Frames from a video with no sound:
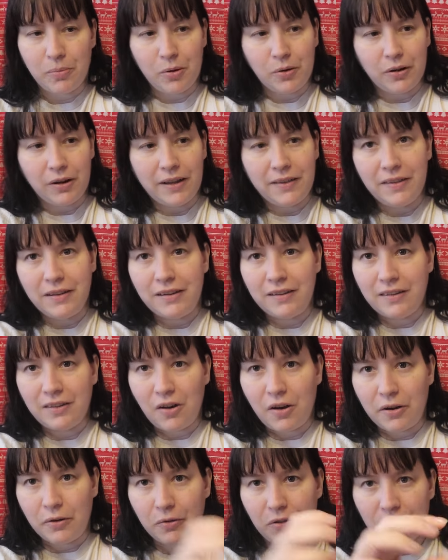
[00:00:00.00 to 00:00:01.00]
them on, like the
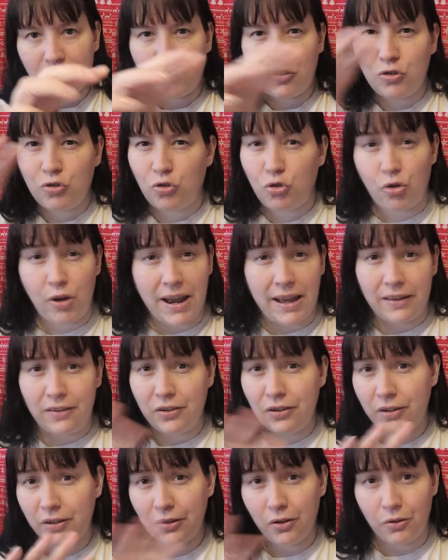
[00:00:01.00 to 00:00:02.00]
design will just
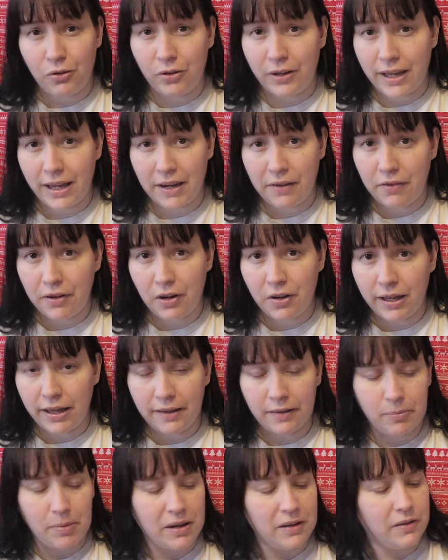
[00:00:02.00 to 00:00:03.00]
stretch and not look anything like
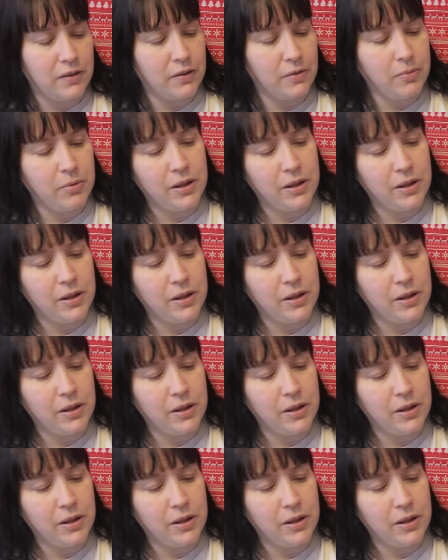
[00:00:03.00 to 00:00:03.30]
it's meant to.